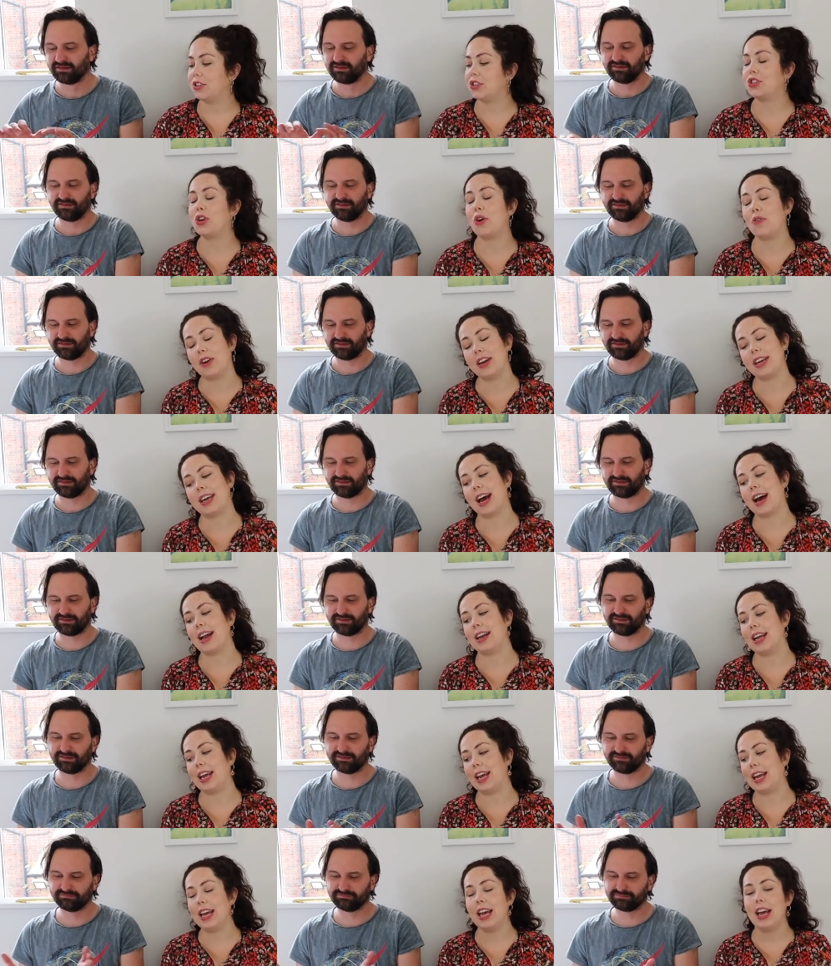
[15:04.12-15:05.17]
Speaker 1: Sorry,
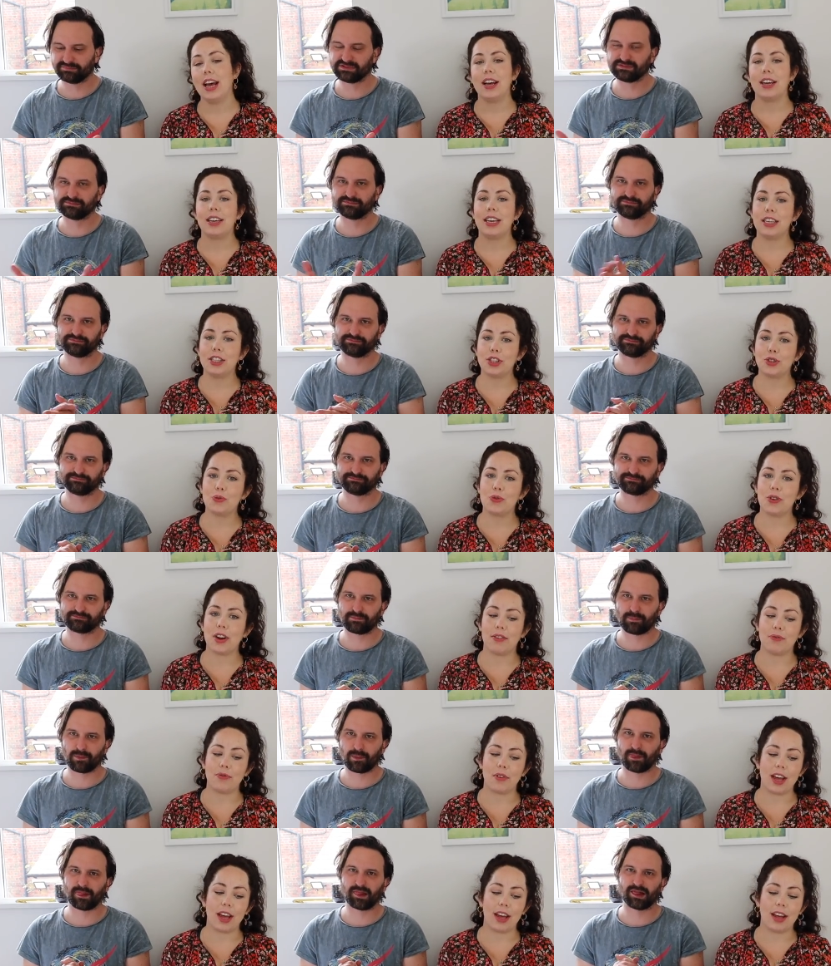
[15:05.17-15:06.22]
Callie. Kids will
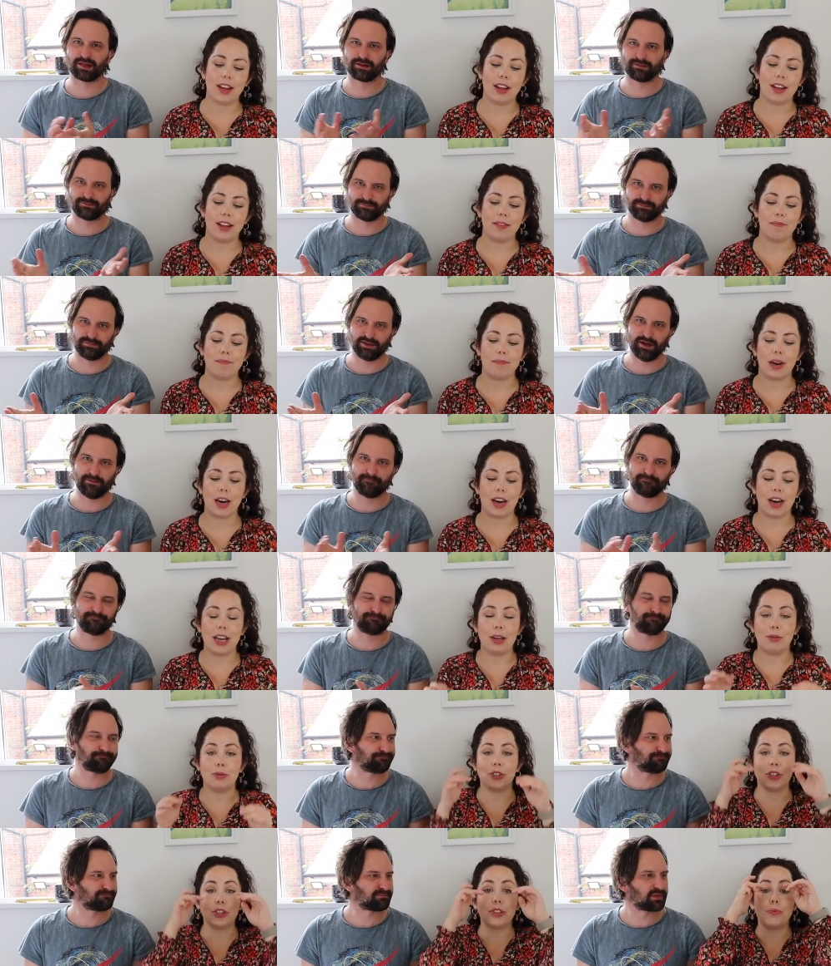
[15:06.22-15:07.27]
love it yeah. but
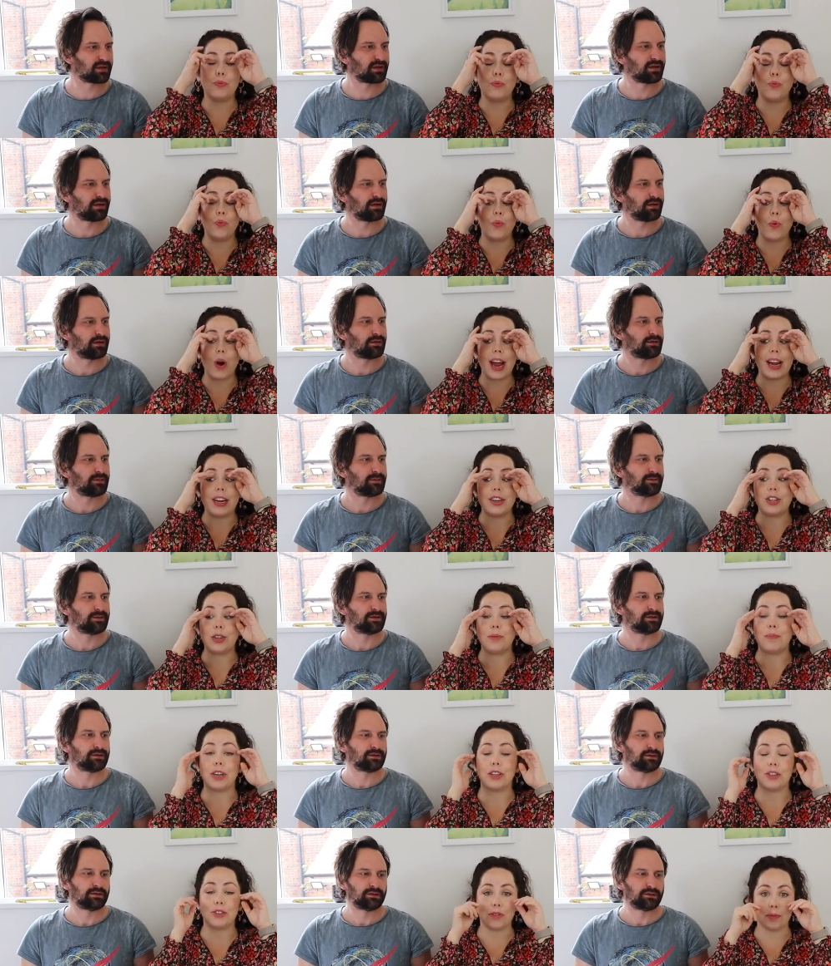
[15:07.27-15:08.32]
it was just way too
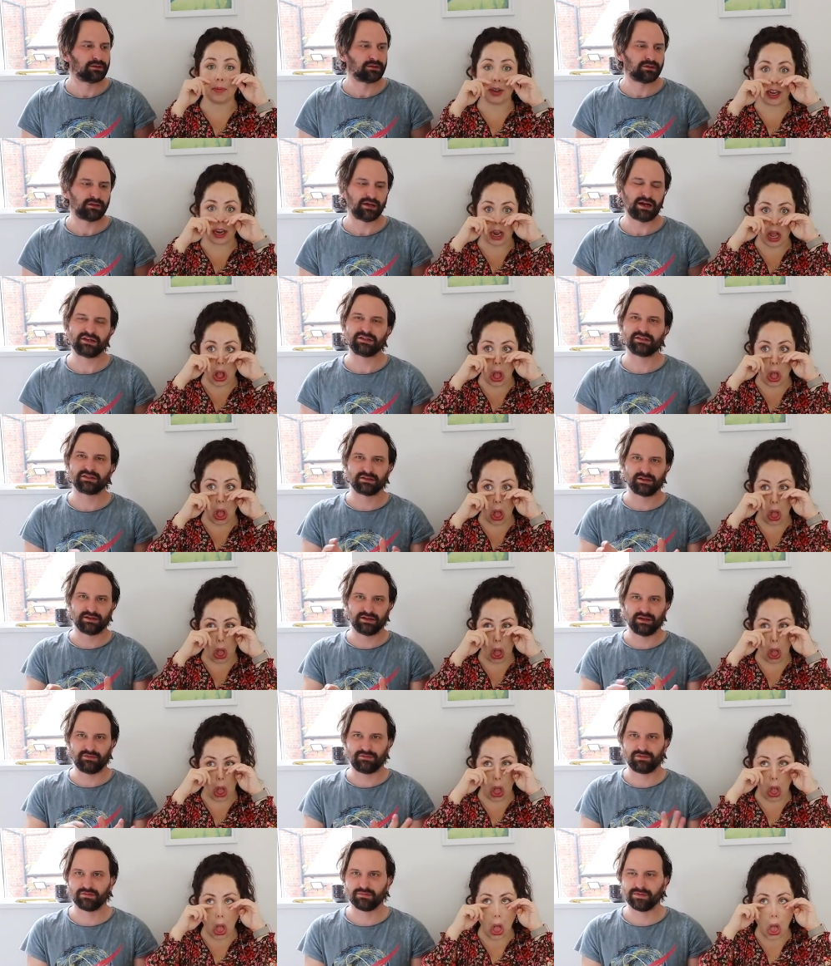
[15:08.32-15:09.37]
much for me. And
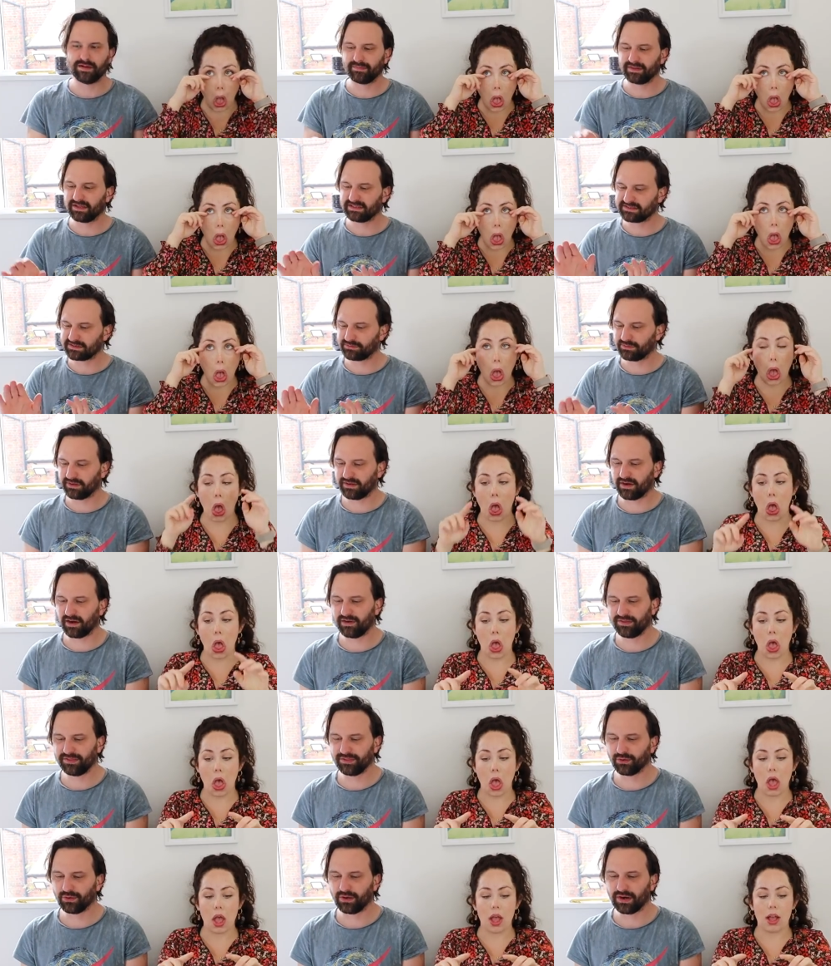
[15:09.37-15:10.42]
Speaker 2: if you remember, this is the one that
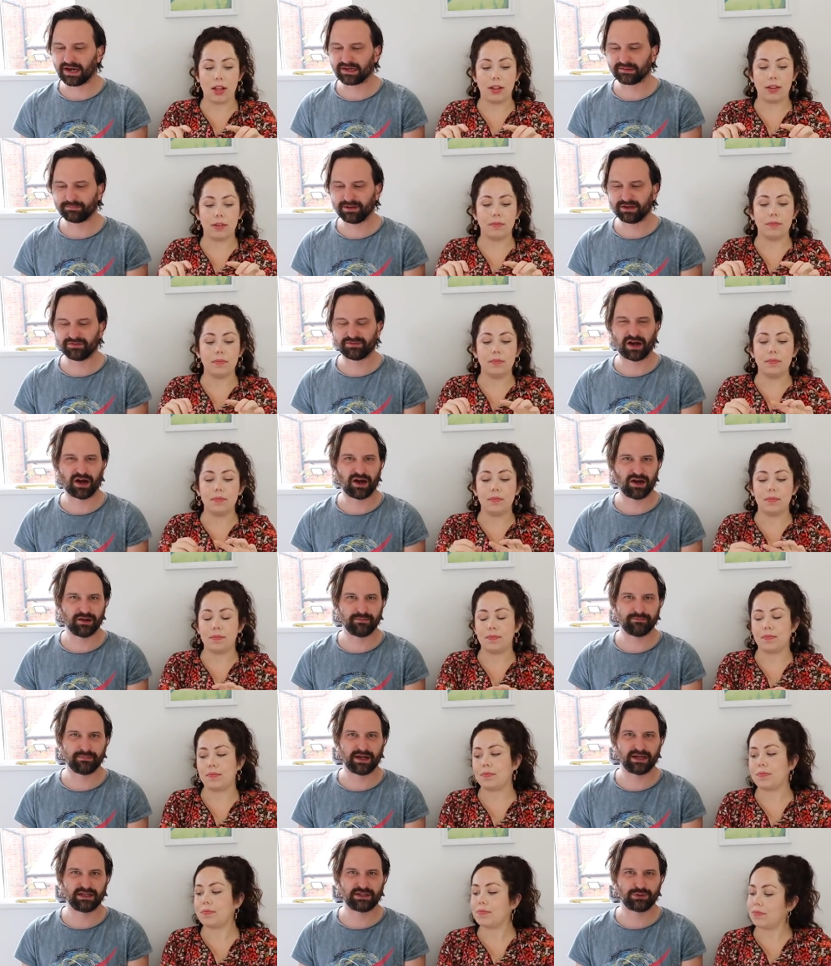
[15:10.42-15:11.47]
I thought had a bit of a
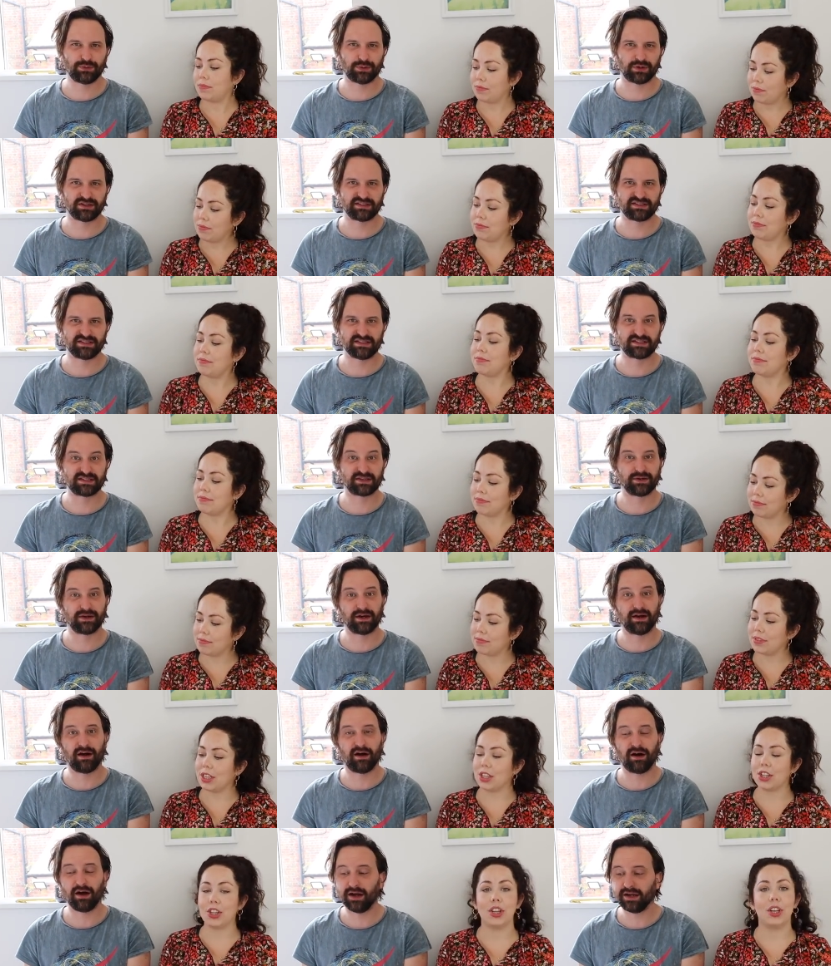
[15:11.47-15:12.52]
homemade quality to
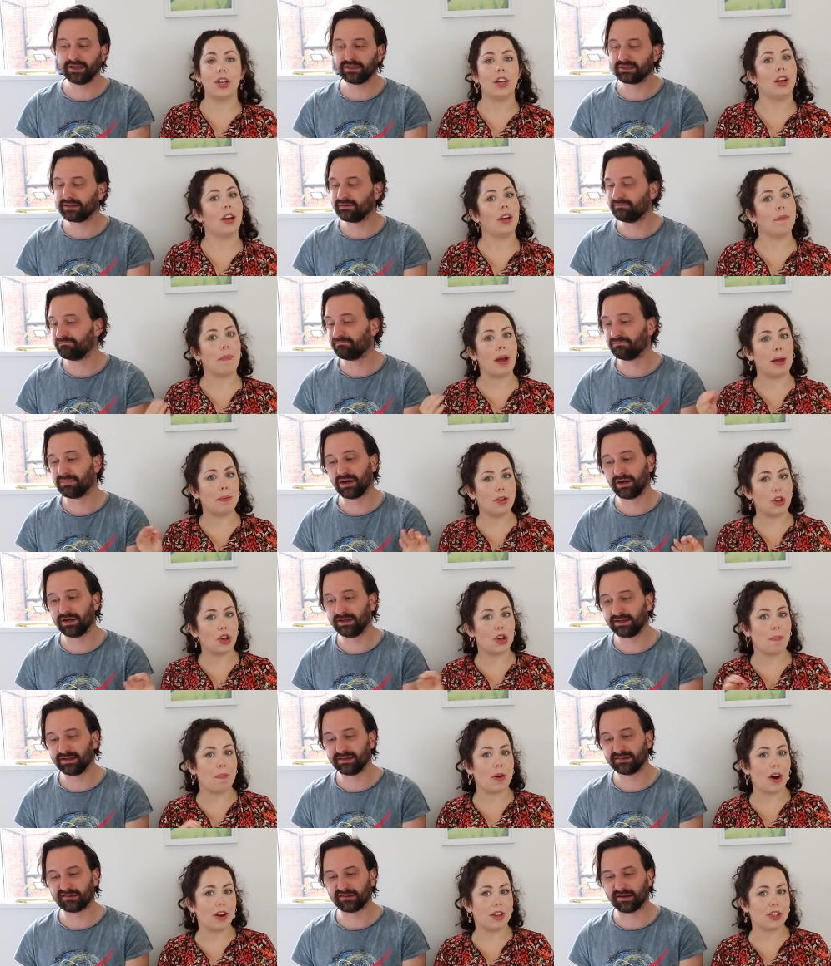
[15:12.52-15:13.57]
it. I didn't Maybe
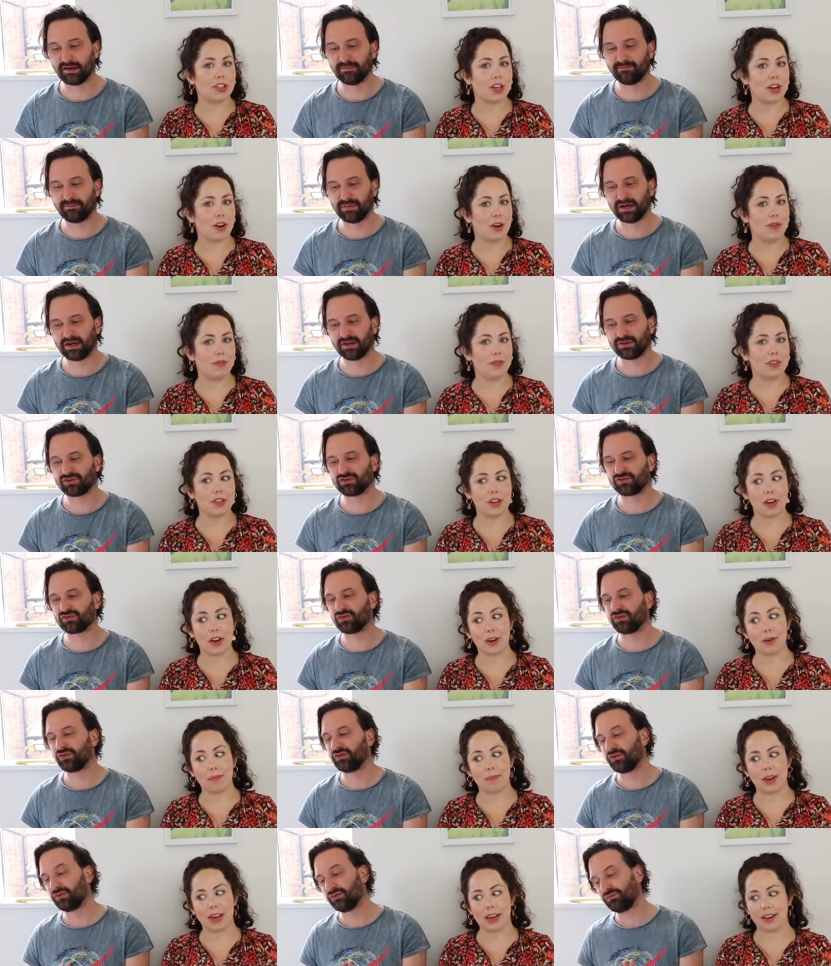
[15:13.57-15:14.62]
mind it so it much. As
Speaker 1: a
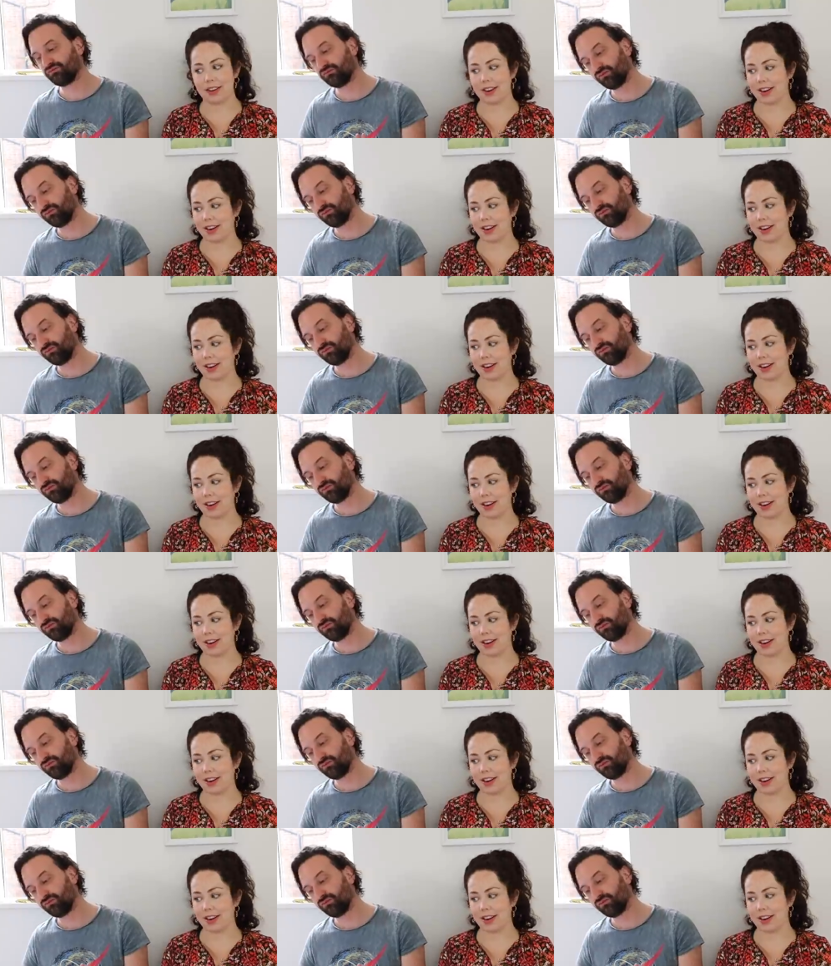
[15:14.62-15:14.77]
homemade